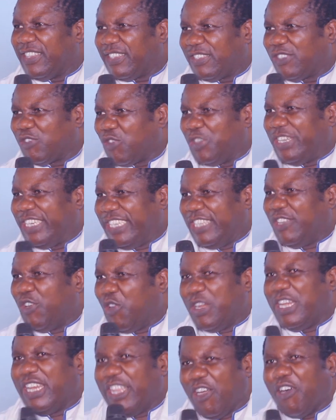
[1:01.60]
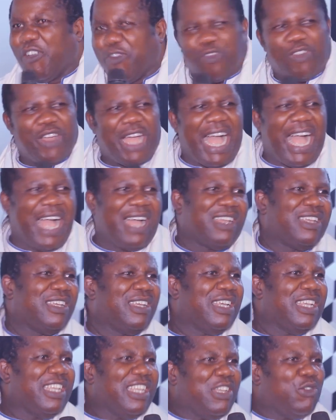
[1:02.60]
or the holy of, he
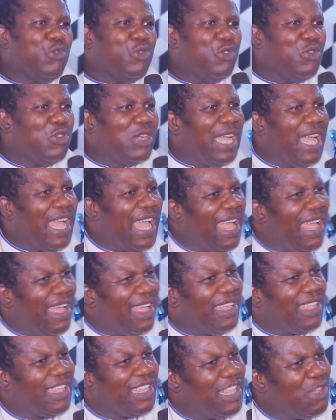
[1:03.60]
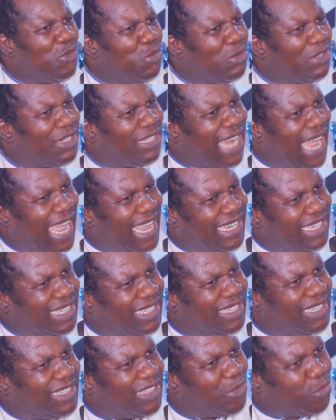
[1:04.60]
will
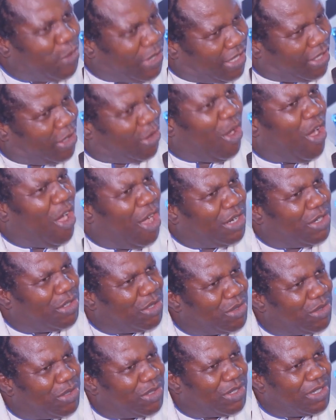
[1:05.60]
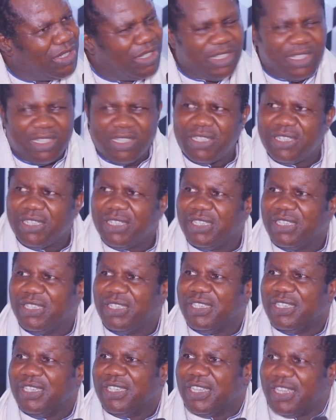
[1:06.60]
dining with God.
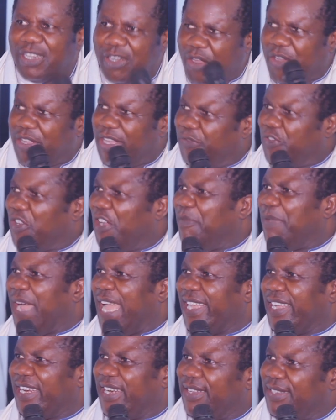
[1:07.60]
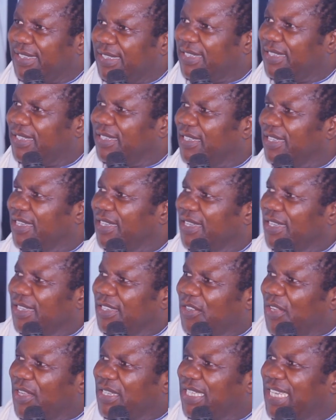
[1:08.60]
No, if not by grace. Just
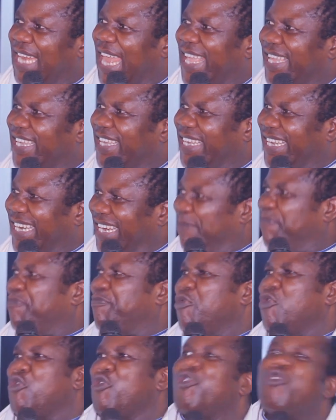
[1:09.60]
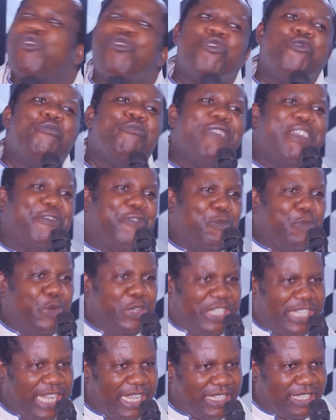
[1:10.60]
like cripple
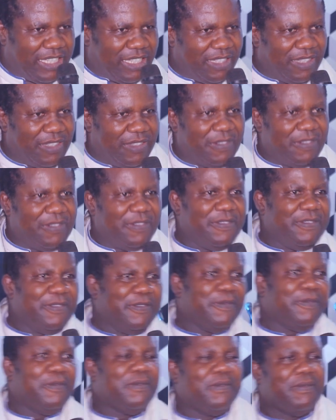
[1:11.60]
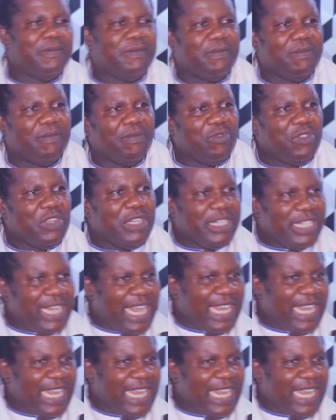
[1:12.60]
Mephibosheth, that king